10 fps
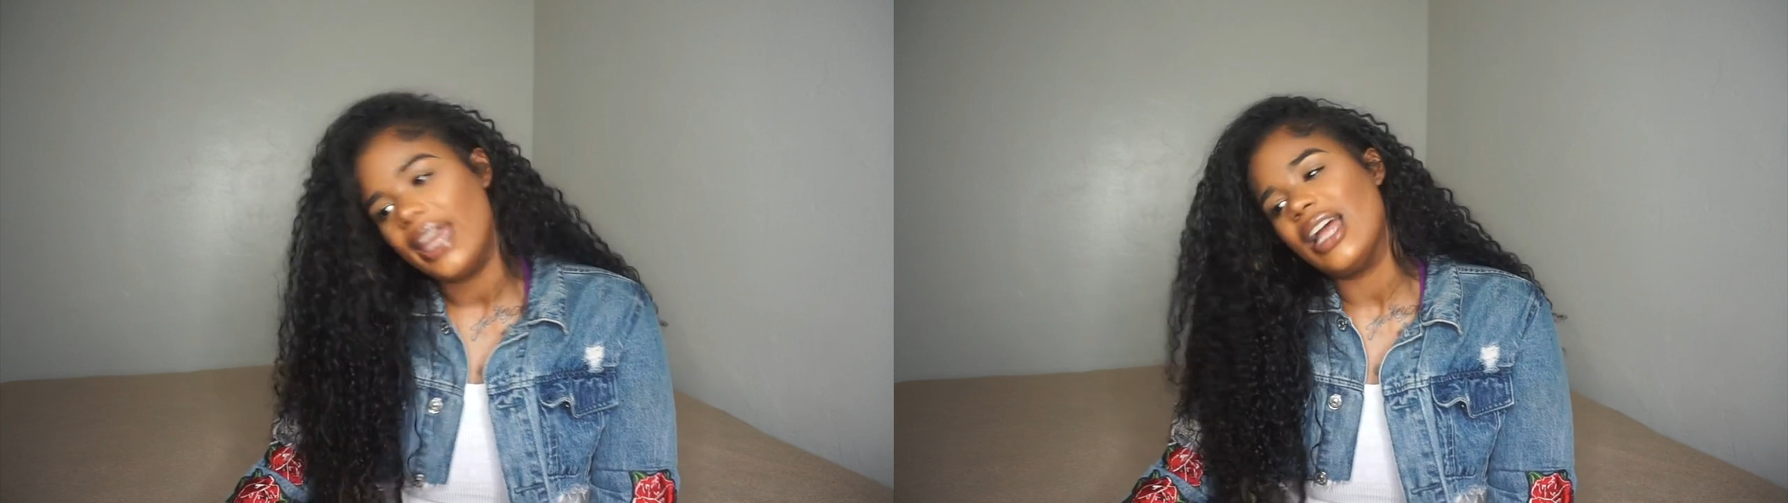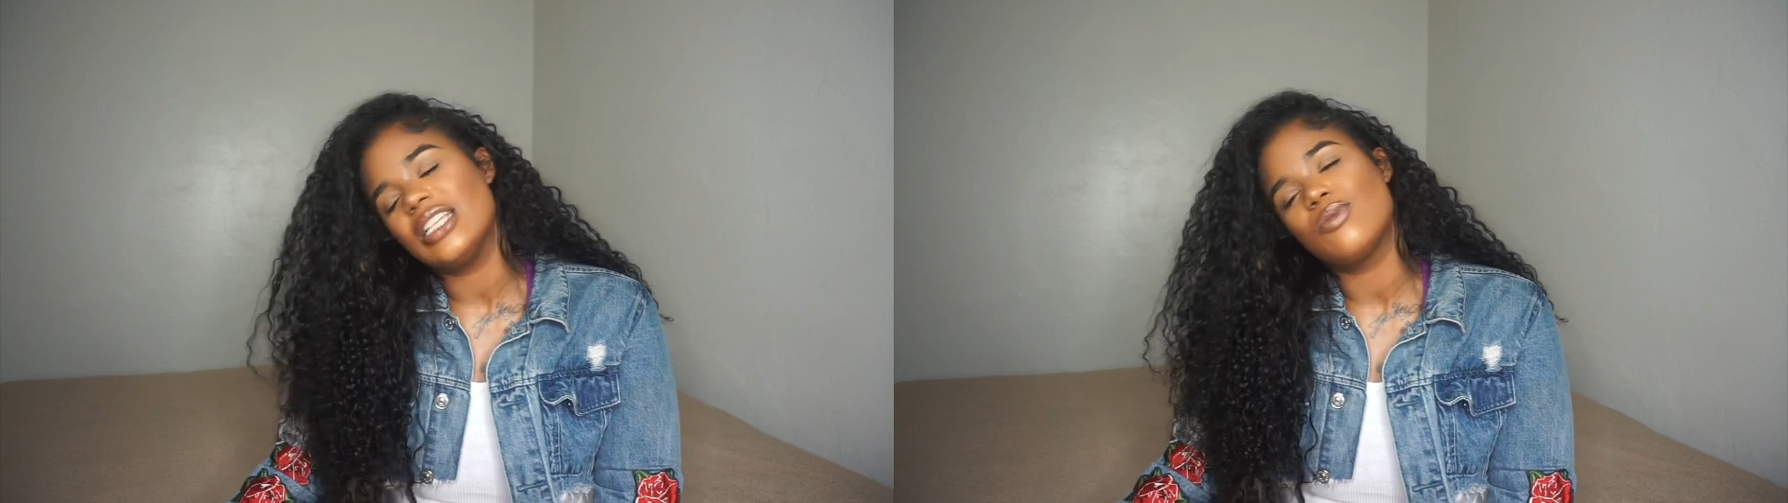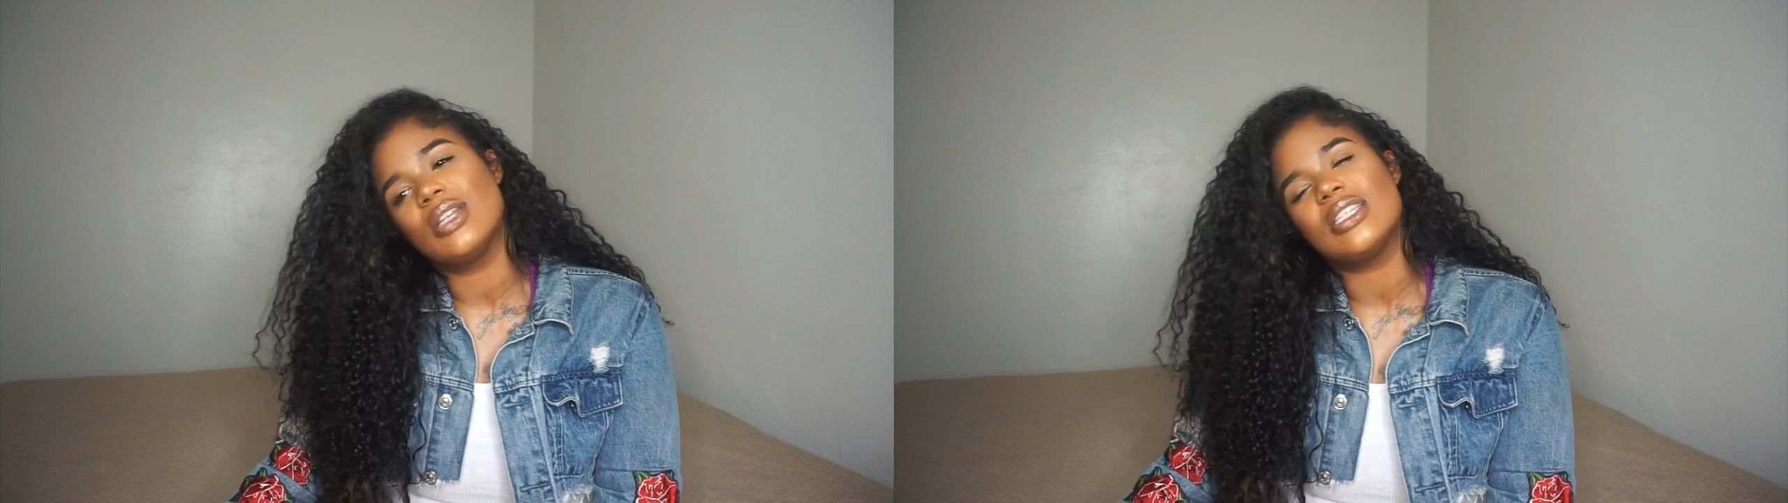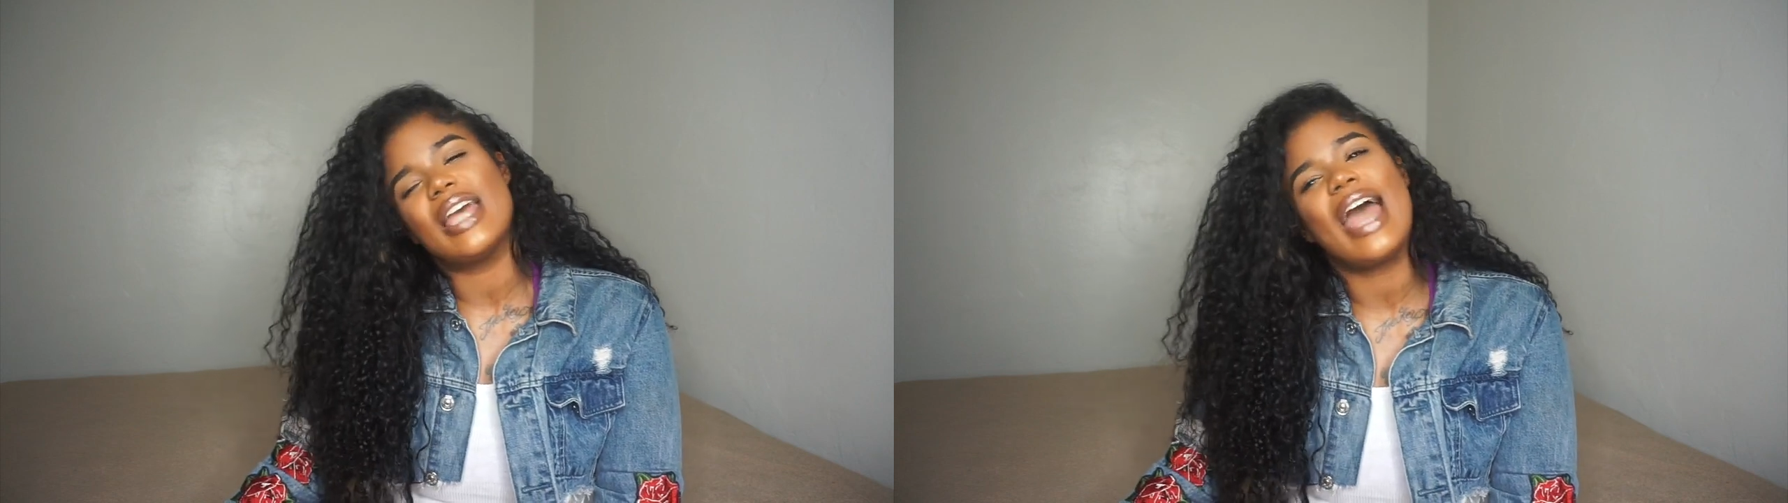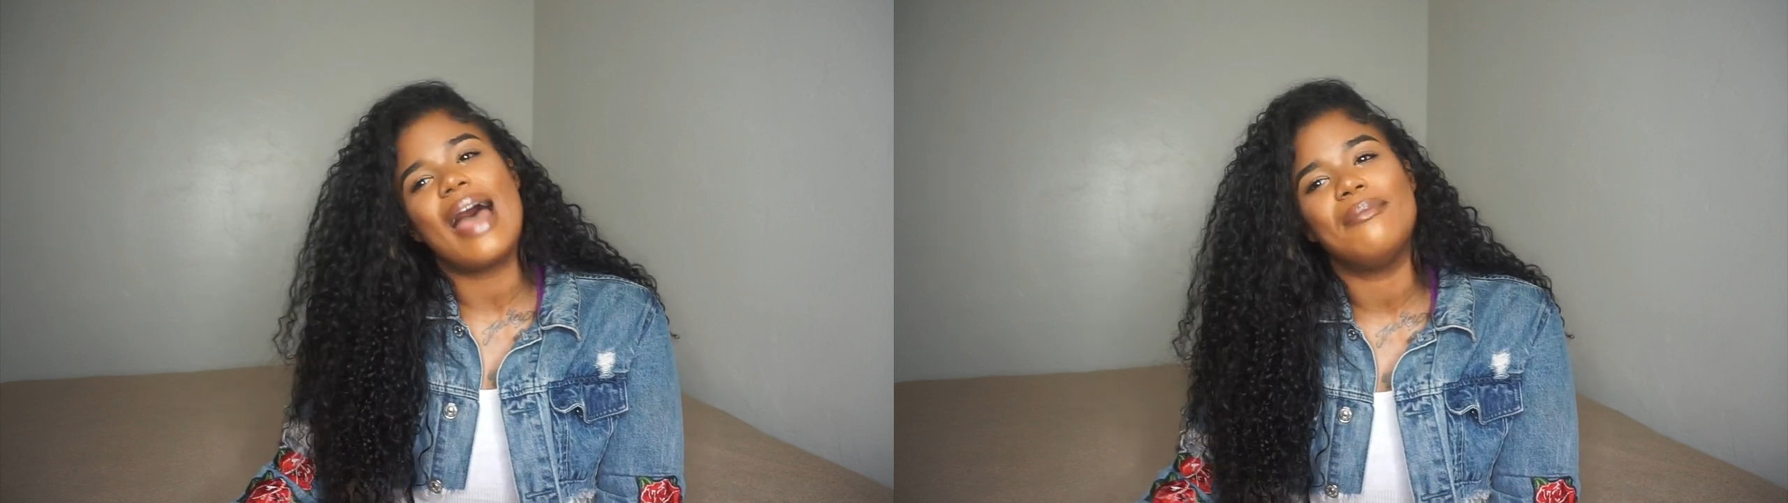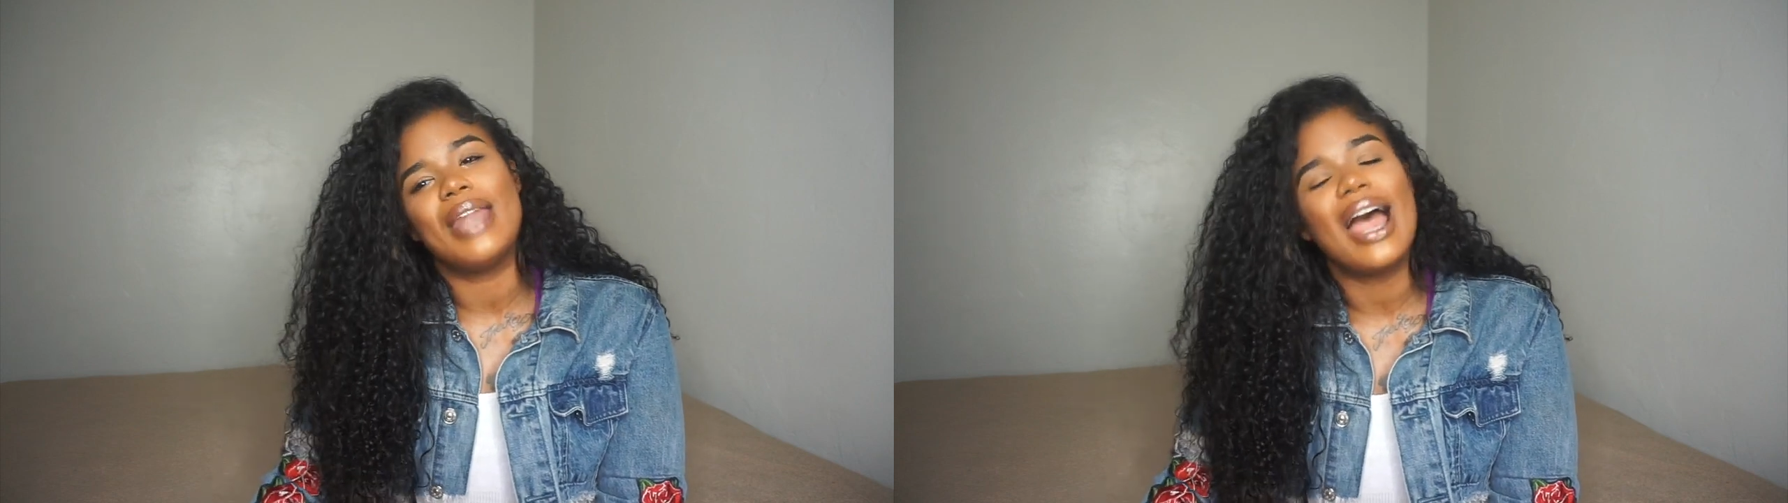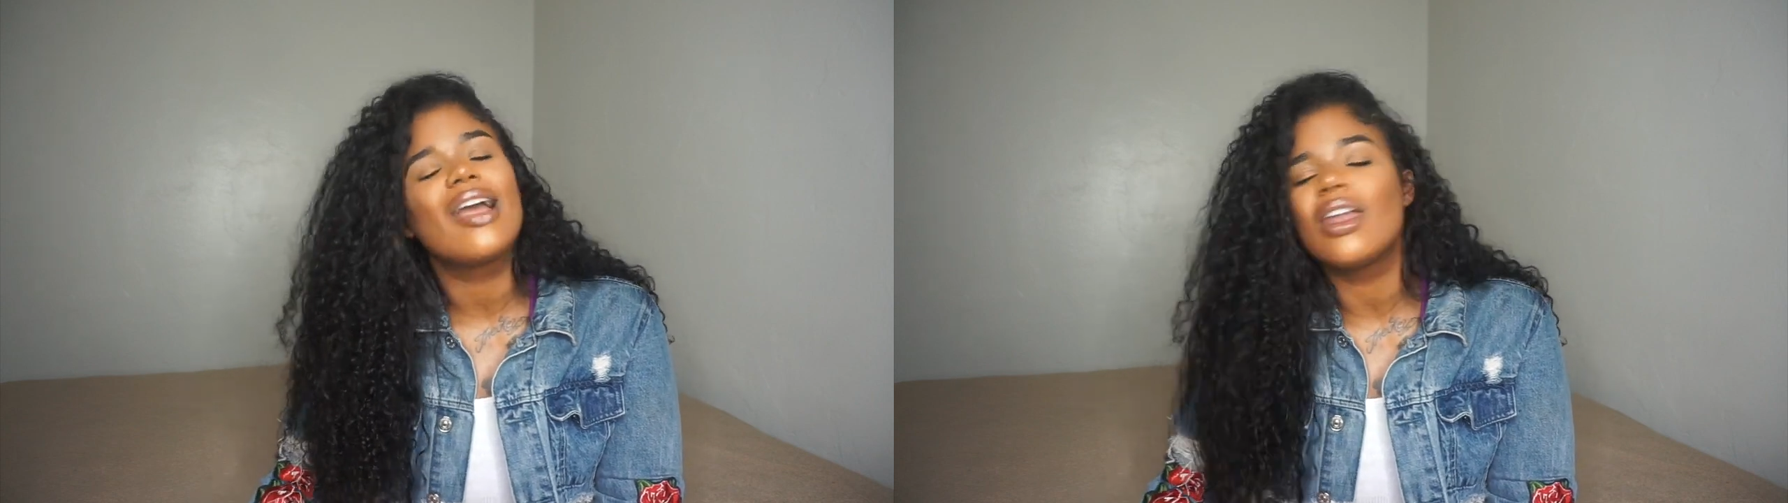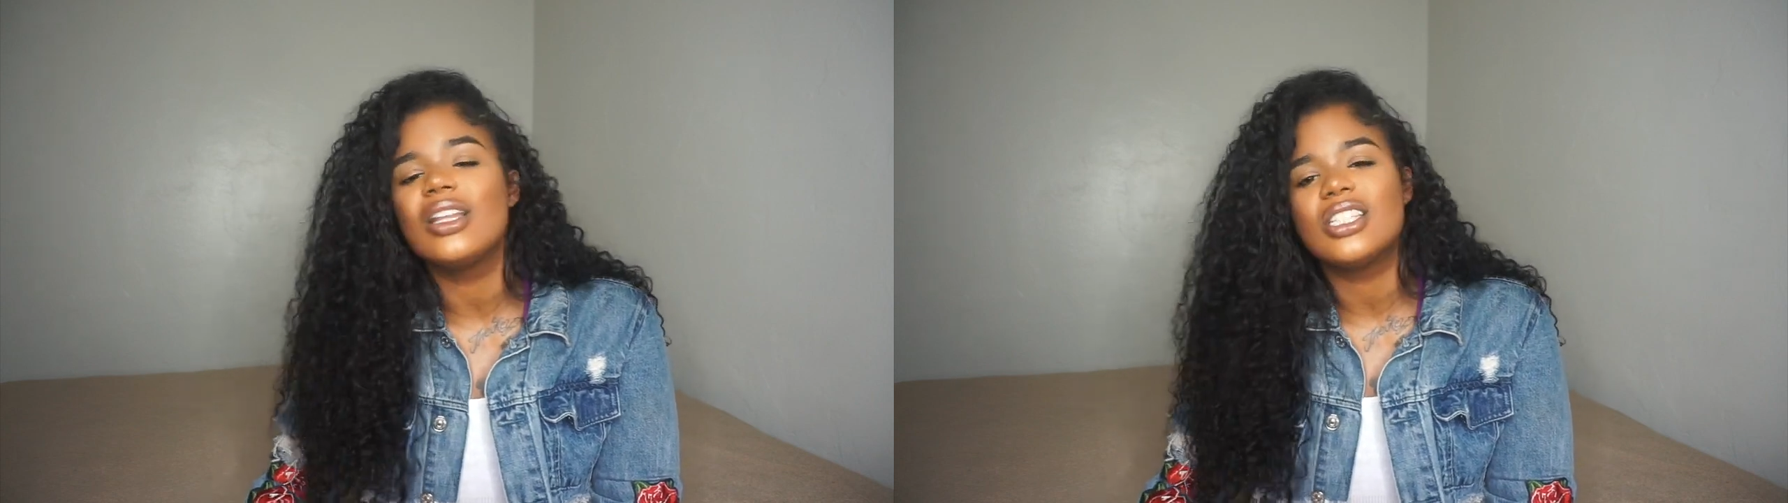and I just want to say I'm
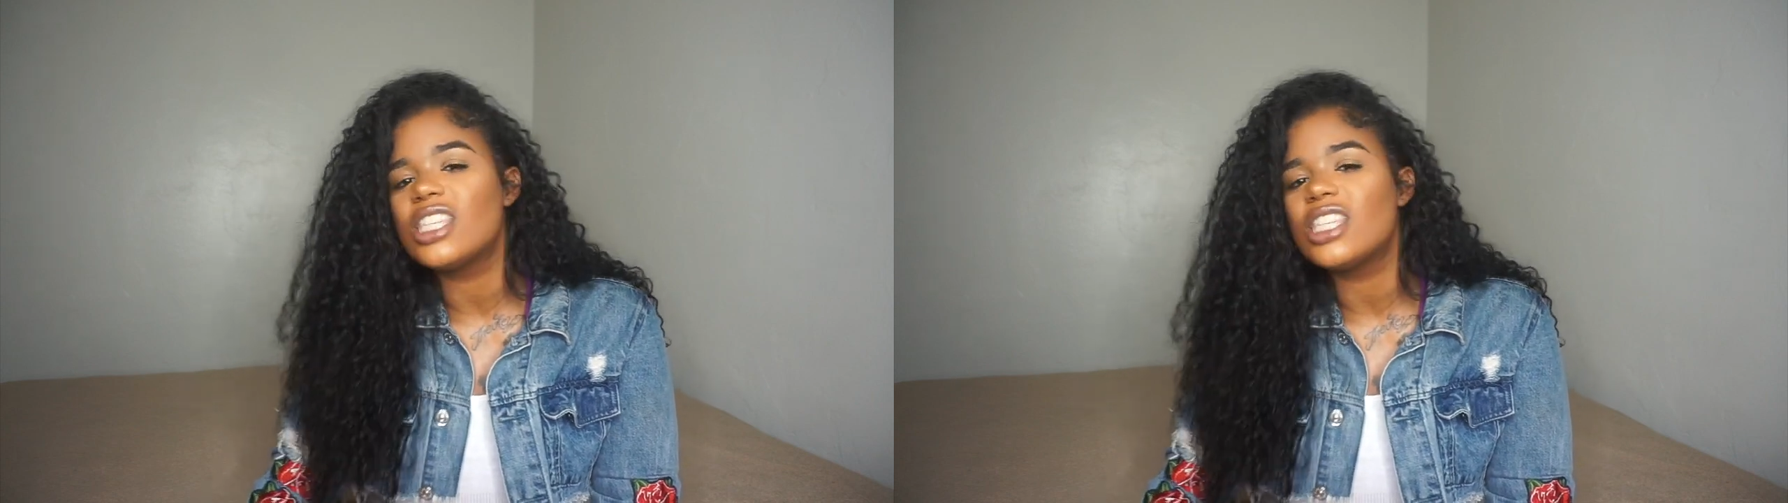not gonna